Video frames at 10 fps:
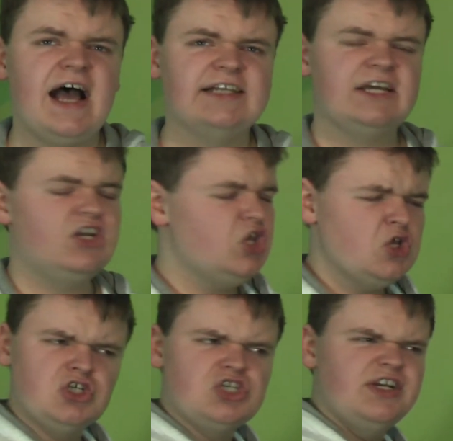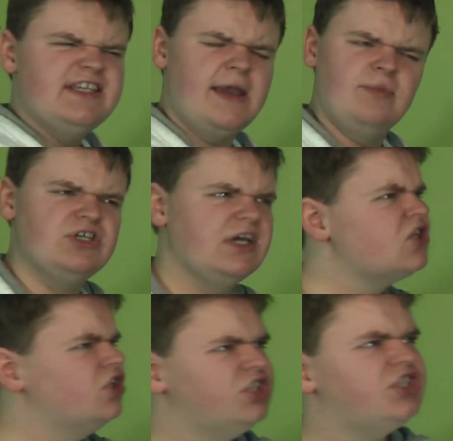I said, are you just a receptionist?
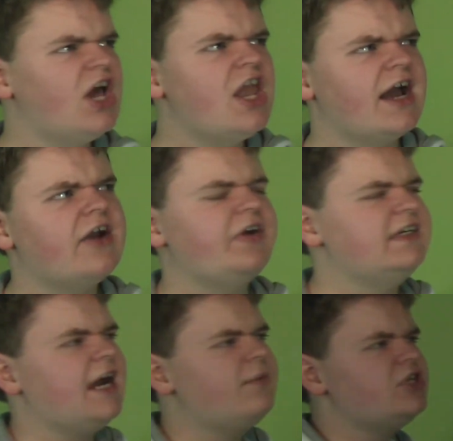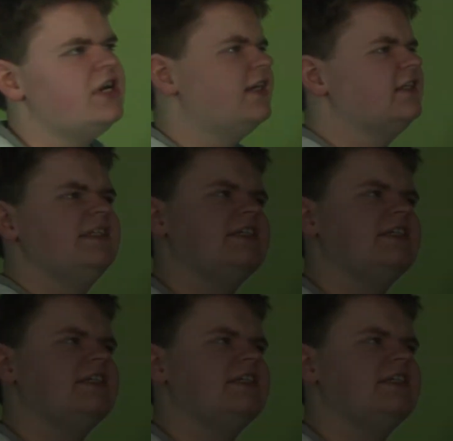Because you sound like a receptionist. And he